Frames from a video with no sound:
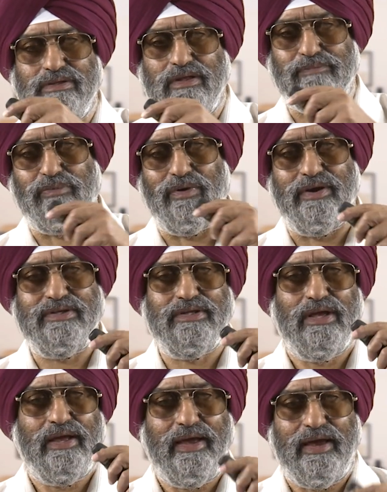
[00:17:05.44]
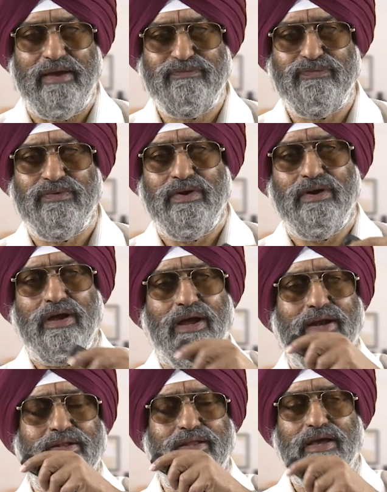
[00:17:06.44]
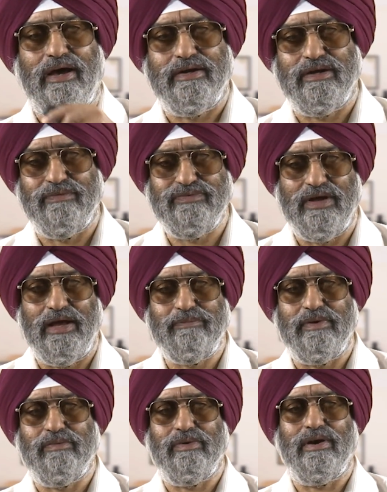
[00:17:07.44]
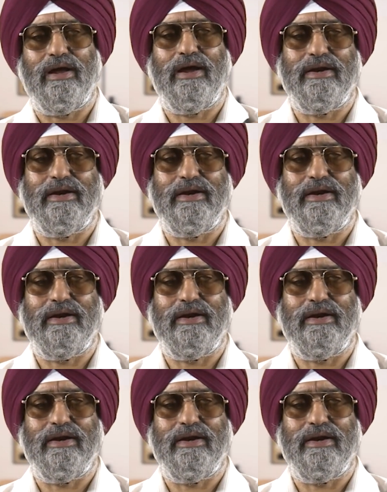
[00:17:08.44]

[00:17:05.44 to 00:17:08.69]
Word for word: the points f and the arc of the hyperbola